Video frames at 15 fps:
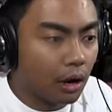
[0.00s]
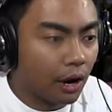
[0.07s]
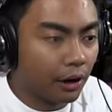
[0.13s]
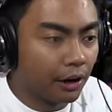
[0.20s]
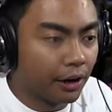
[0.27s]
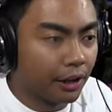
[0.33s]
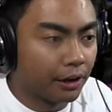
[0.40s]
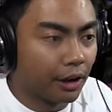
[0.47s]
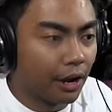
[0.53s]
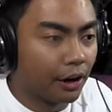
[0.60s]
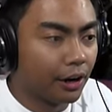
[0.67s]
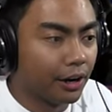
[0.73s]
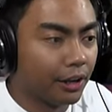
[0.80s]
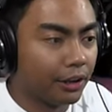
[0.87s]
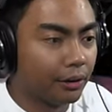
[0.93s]
I heard it. I
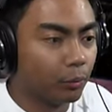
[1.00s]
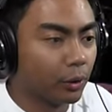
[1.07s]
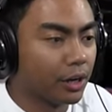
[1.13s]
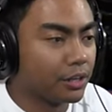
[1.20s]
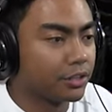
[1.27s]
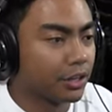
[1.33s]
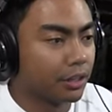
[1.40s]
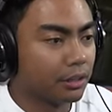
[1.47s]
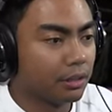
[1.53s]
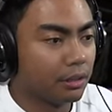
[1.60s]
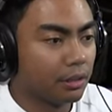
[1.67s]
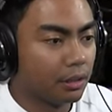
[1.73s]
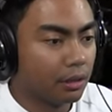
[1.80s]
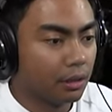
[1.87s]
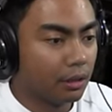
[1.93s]
heard it. Where is it?
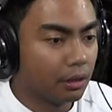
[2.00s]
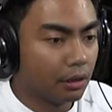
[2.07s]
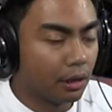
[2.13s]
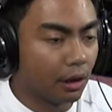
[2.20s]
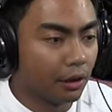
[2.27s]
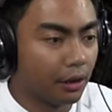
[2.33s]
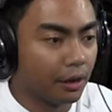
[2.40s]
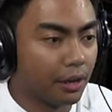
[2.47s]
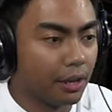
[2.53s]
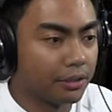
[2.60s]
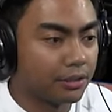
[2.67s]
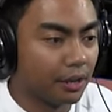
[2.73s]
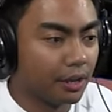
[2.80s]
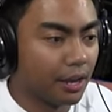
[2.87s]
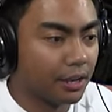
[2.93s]
Oh, there it
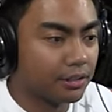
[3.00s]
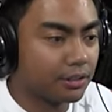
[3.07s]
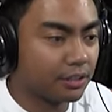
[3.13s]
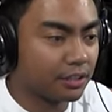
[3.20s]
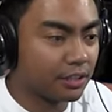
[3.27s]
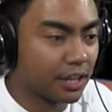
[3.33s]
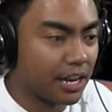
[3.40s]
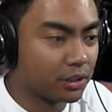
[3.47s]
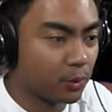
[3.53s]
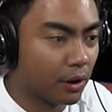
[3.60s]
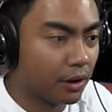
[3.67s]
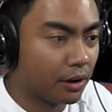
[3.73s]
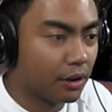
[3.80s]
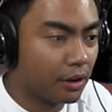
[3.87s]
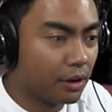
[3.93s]
is. There it is. There's the last
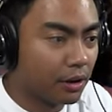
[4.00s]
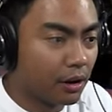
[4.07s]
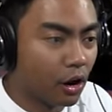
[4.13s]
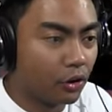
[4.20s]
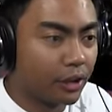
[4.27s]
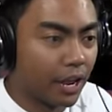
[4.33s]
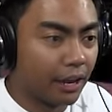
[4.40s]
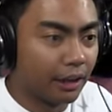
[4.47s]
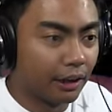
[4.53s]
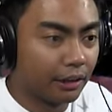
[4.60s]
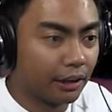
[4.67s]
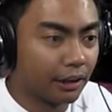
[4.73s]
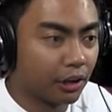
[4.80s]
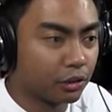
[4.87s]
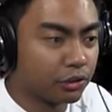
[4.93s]
Okay, I
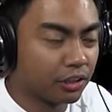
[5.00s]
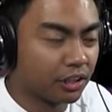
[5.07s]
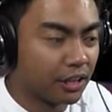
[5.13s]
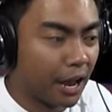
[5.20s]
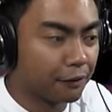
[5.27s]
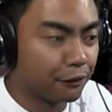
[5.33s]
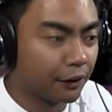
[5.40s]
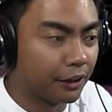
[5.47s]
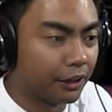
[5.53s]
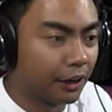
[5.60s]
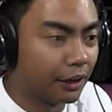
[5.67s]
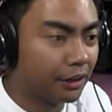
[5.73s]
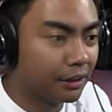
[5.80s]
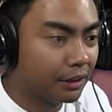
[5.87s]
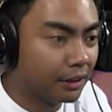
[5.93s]
gotta go to the knife
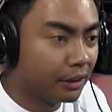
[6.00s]
area.